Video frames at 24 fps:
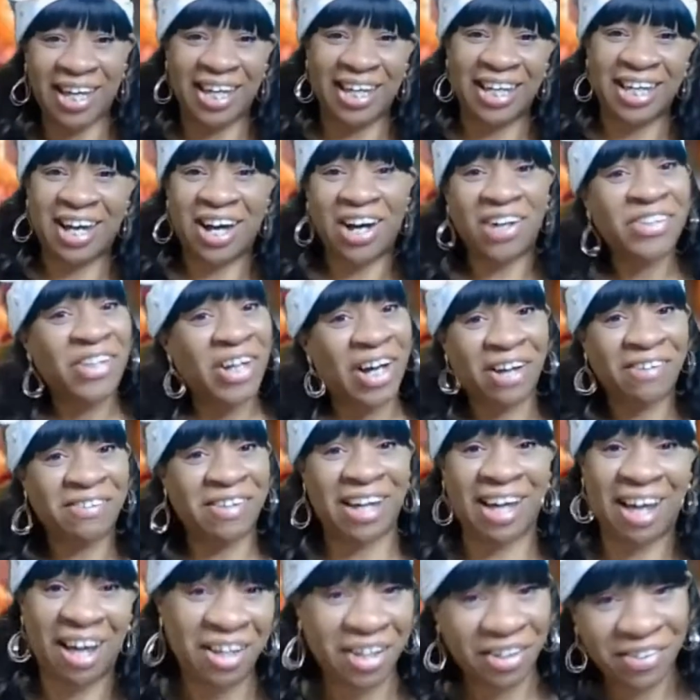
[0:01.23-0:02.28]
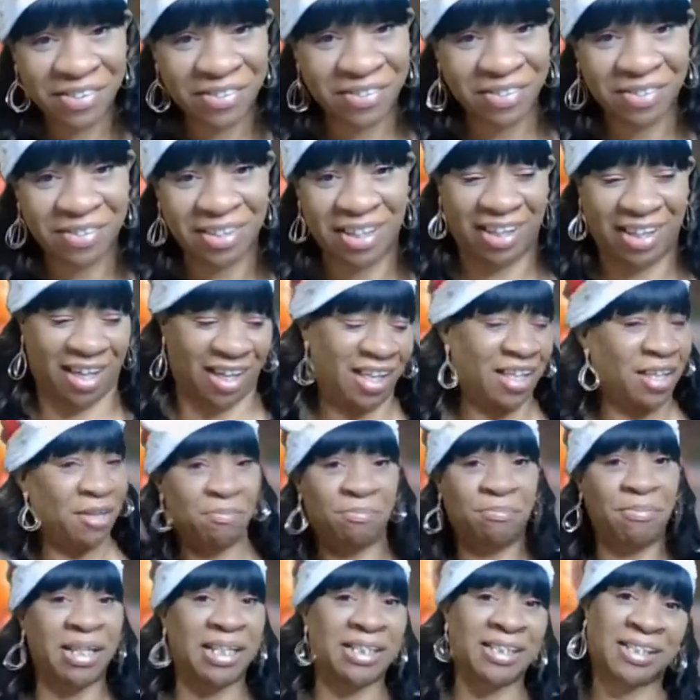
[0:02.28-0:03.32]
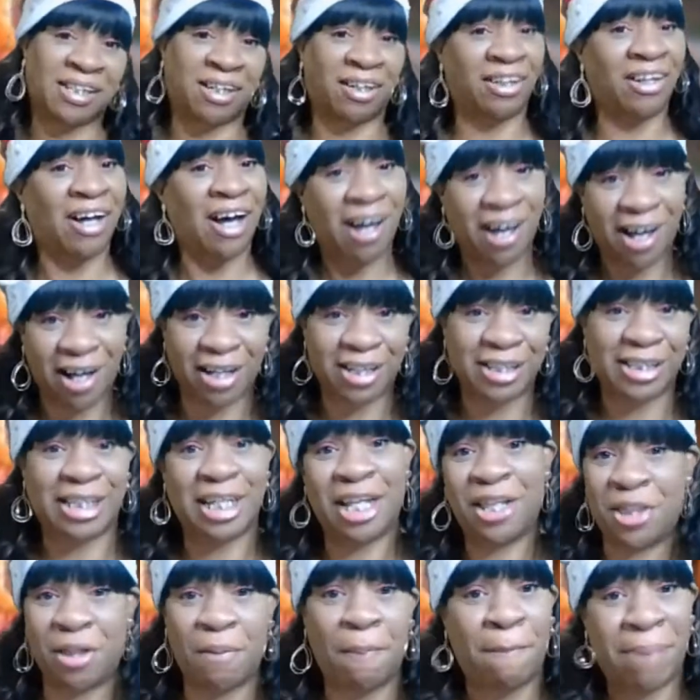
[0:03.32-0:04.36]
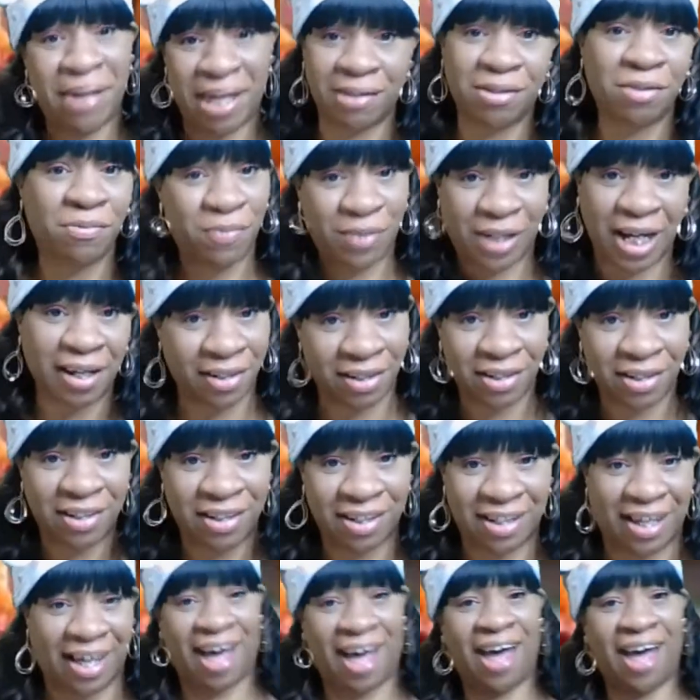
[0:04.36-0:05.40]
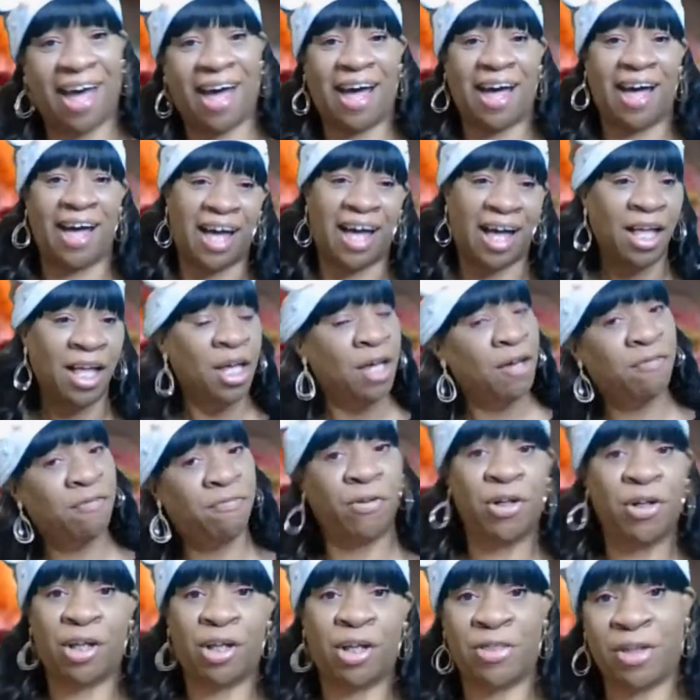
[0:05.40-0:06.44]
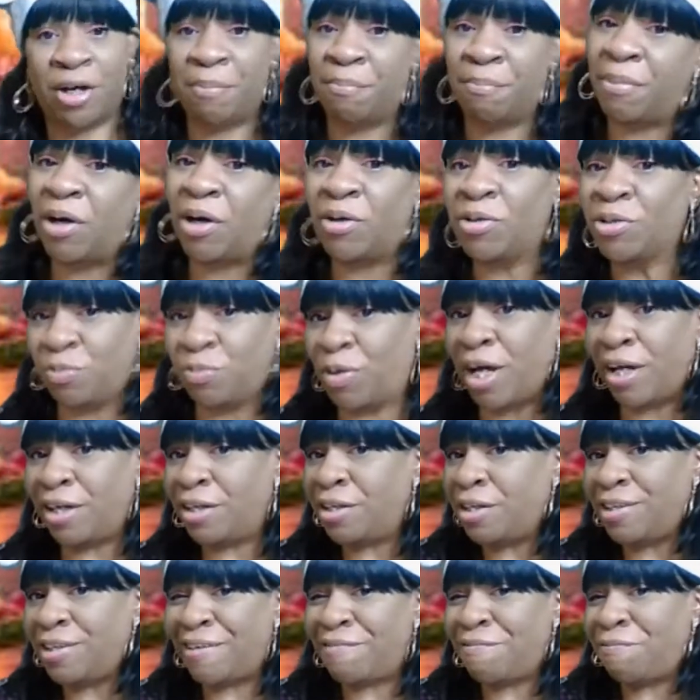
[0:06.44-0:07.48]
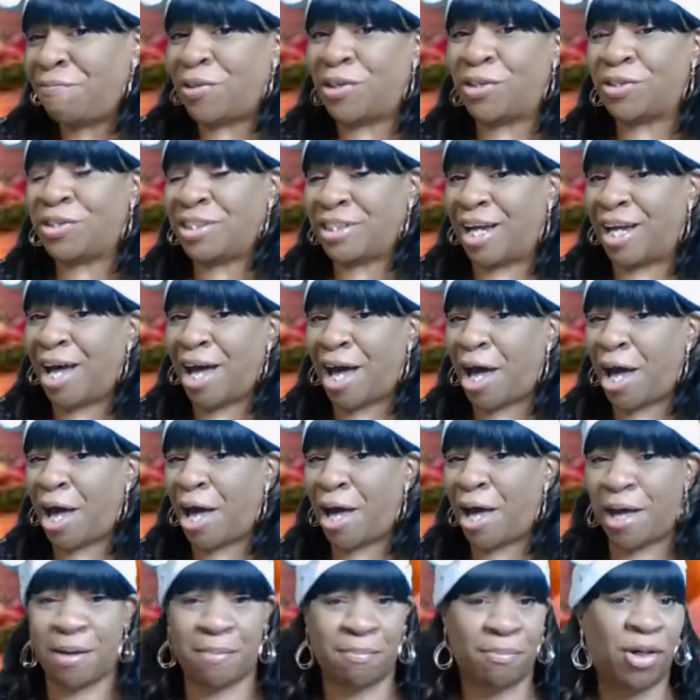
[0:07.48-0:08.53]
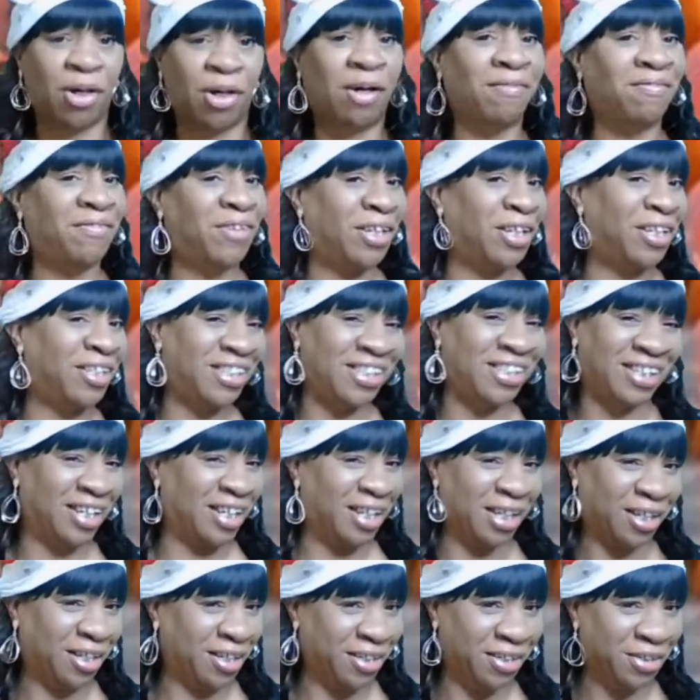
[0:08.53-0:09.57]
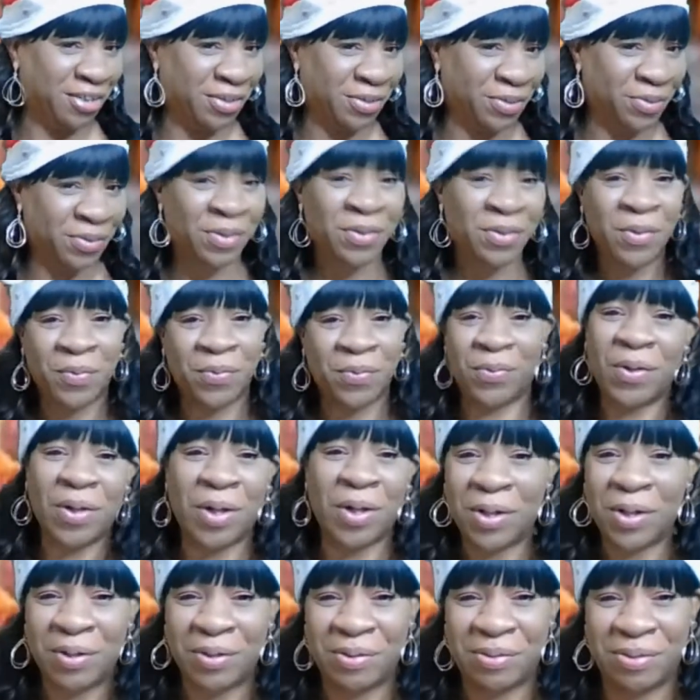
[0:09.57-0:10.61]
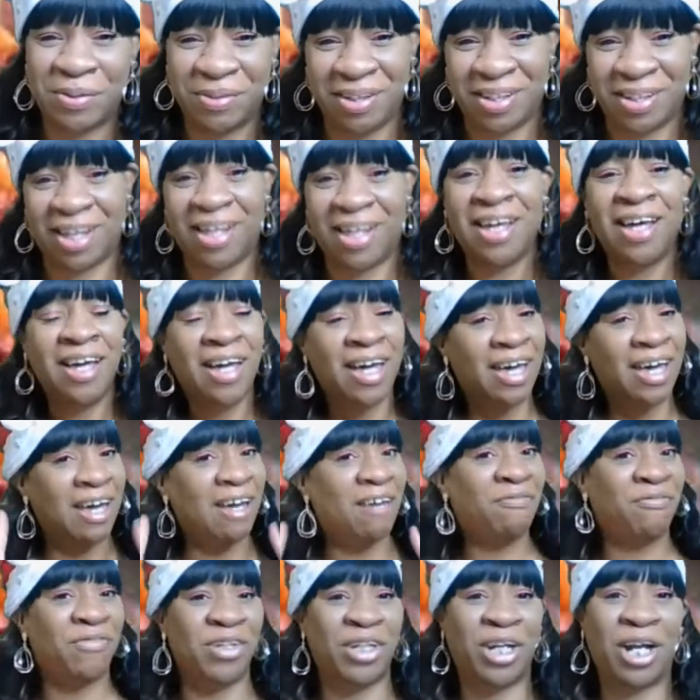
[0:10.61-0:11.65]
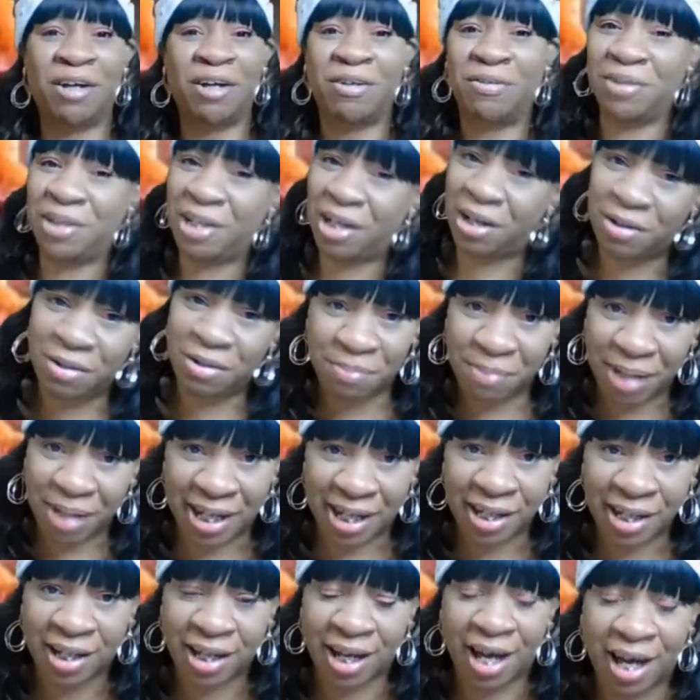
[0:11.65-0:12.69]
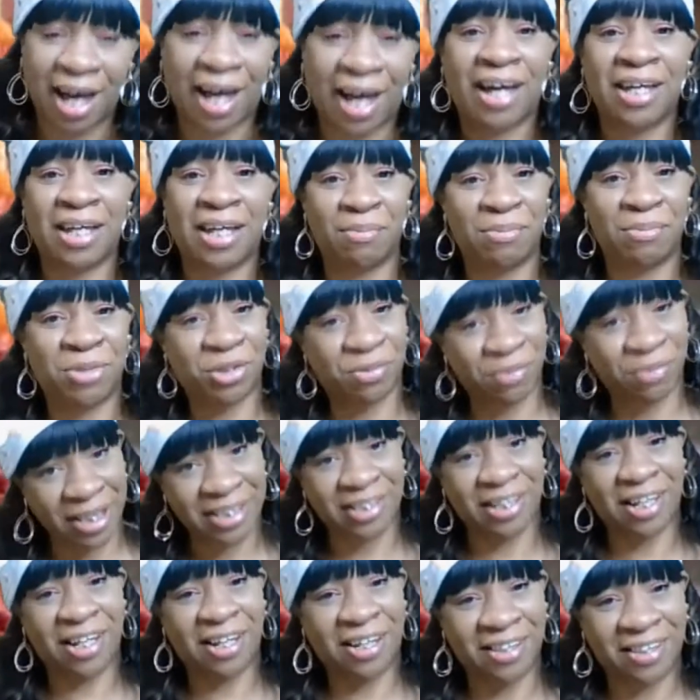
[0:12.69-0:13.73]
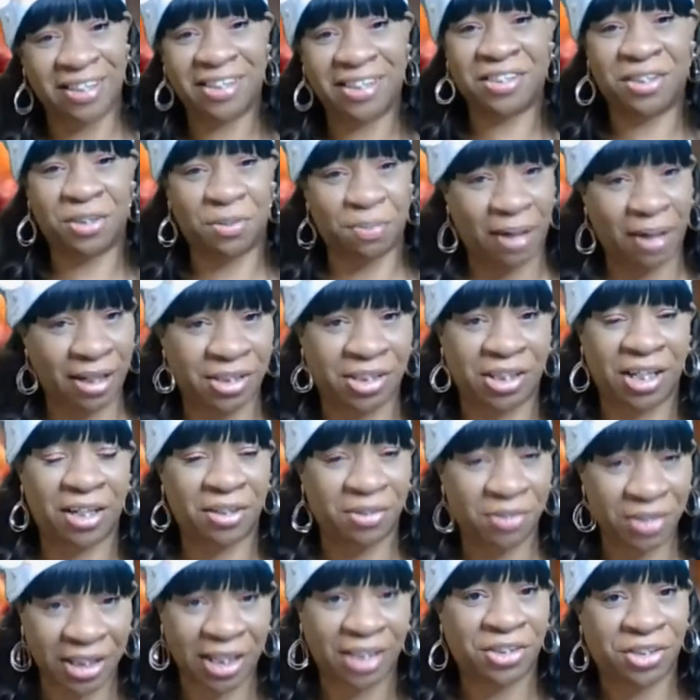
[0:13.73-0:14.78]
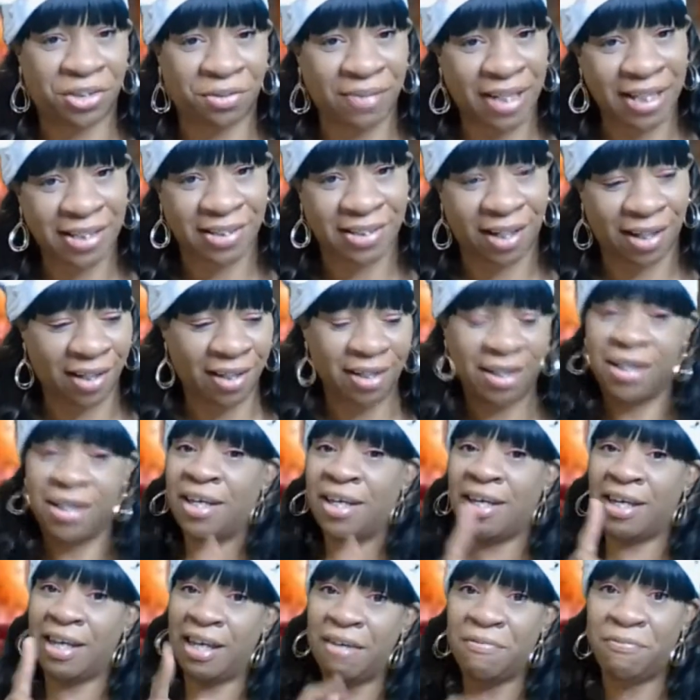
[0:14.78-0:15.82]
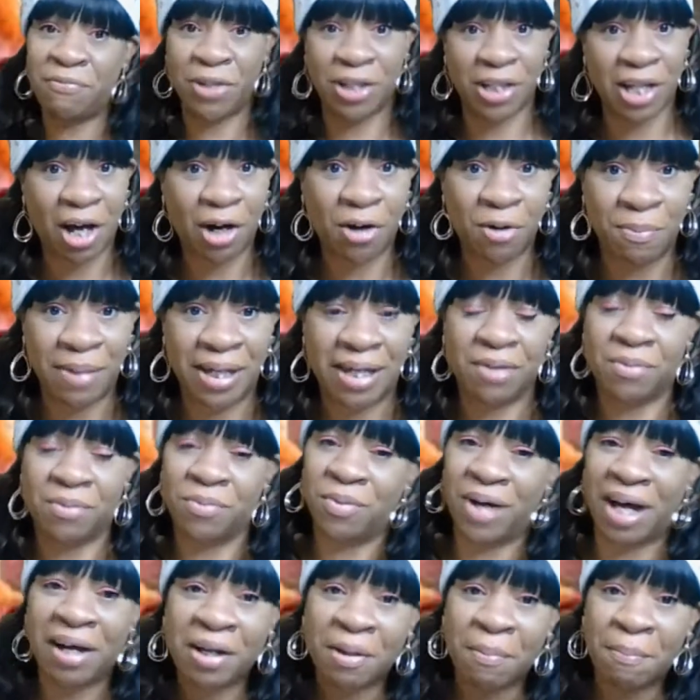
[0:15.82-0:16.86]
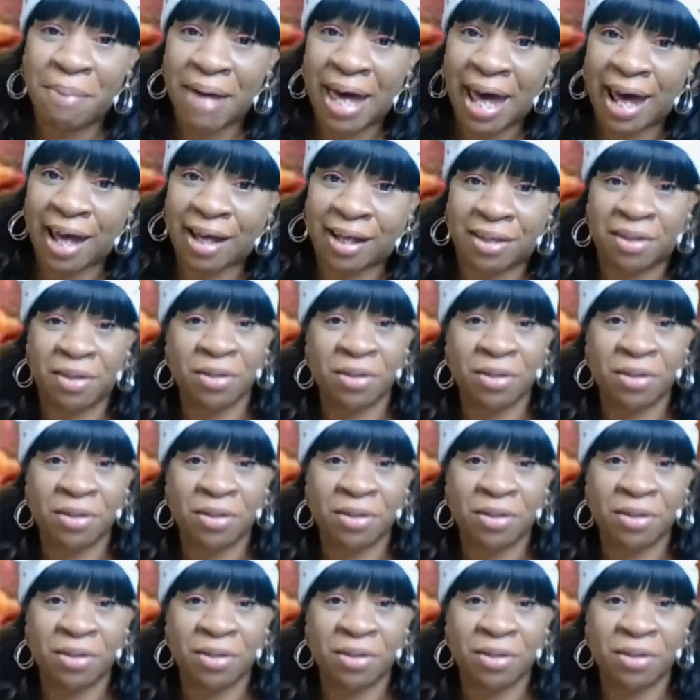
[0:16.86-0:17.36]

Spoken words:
Ho, ho, ho! Miss Claus in the building for the most wonderful time of the year. Woo! If you don't know me, I am Teresa. This is my channel, Just Teresa. If you know me, welcome back.